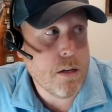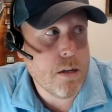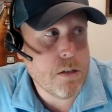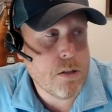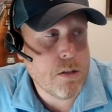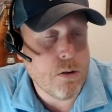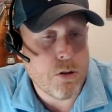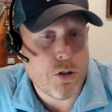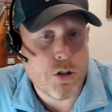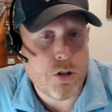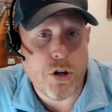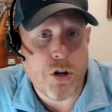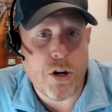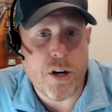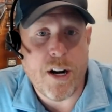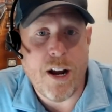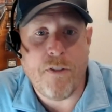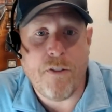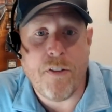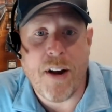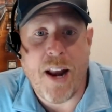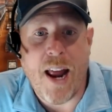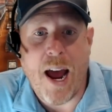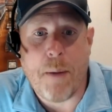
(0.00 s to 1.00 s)
So sure
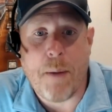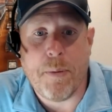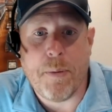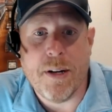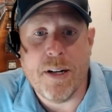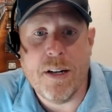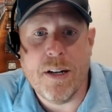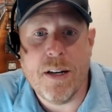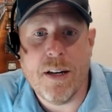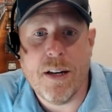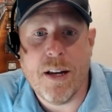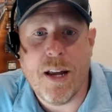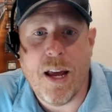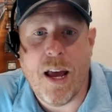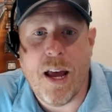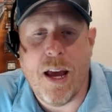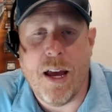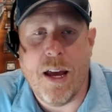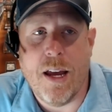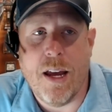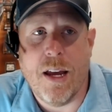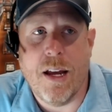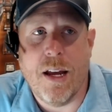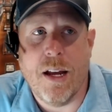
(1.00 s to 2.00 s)
enough, it happened.
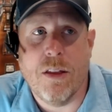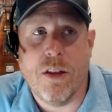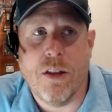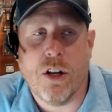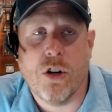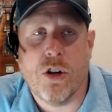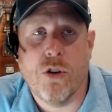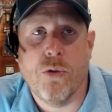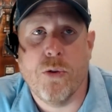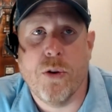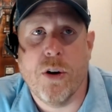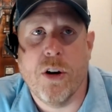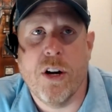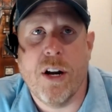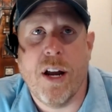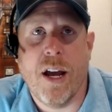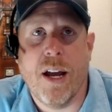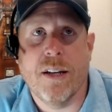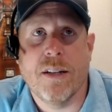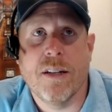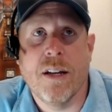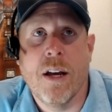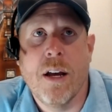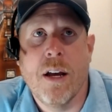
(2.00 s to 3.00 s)
And the career
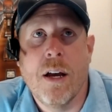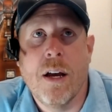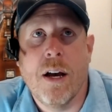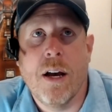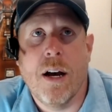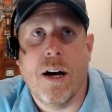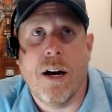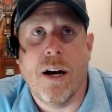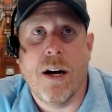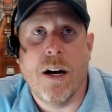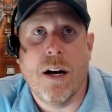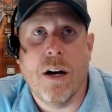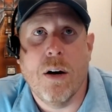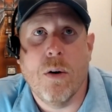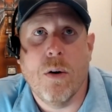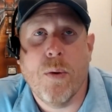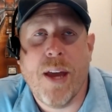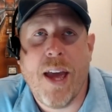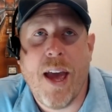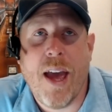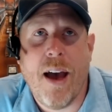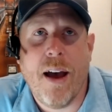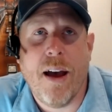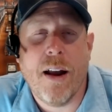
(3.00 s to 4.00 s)
night,
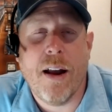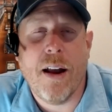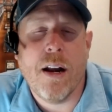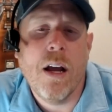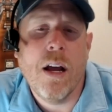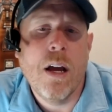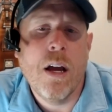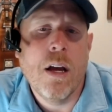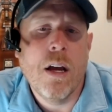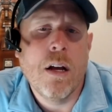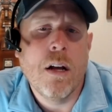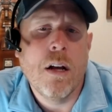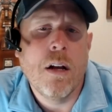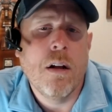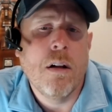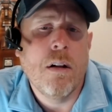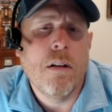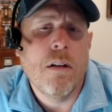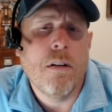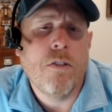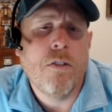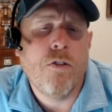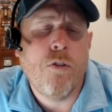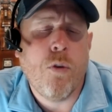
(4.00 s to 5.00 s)
we had
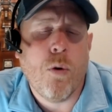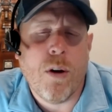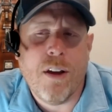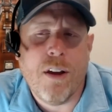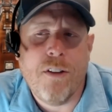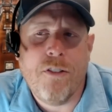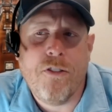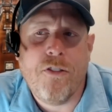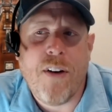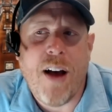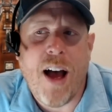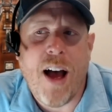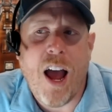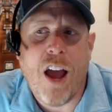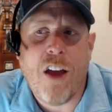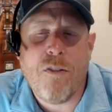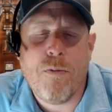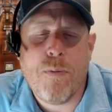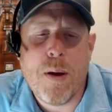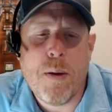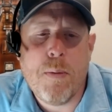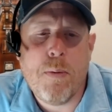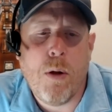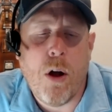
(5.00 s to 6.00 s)
45
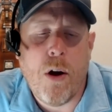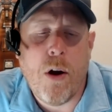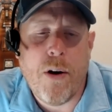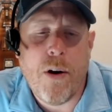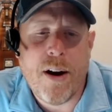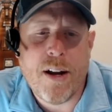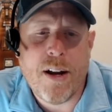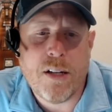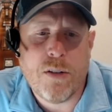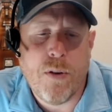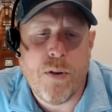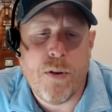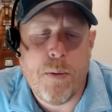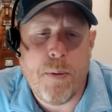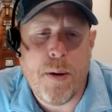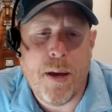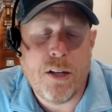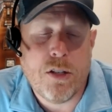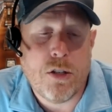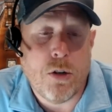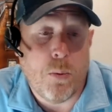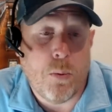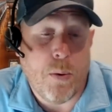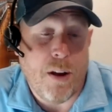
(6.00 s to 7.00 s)
people
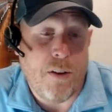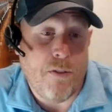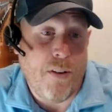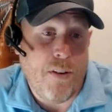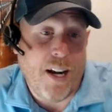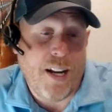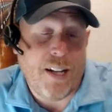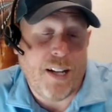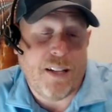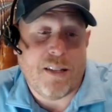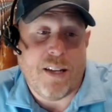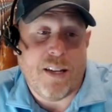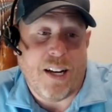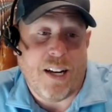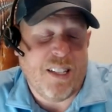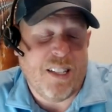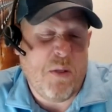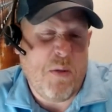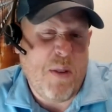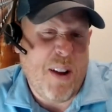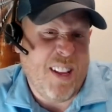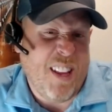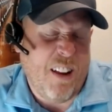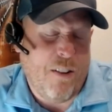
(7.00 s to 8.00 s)
RSVP. So we invited
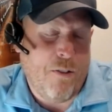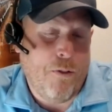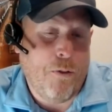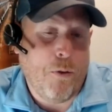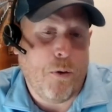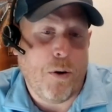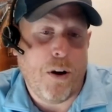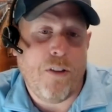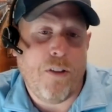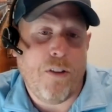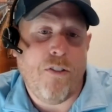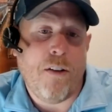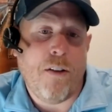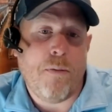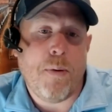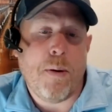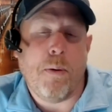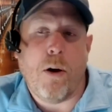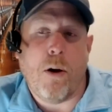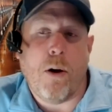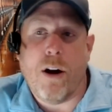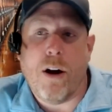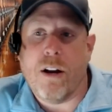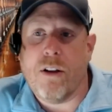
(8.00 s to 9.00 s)
60. We had like 45
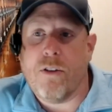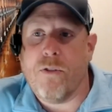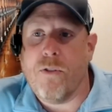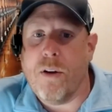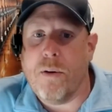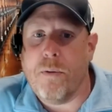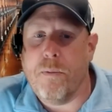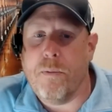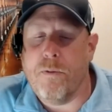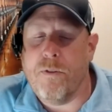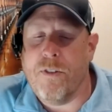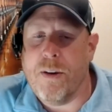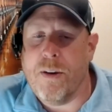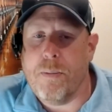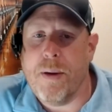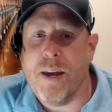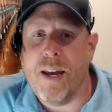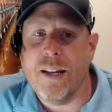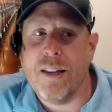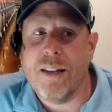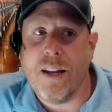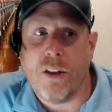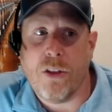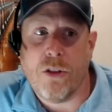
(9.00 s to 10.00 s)
people
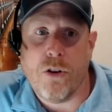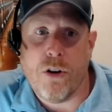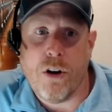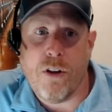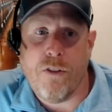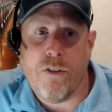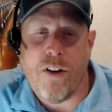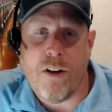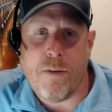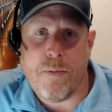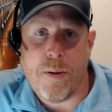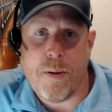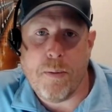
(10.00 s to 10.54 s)
RSVP and like 35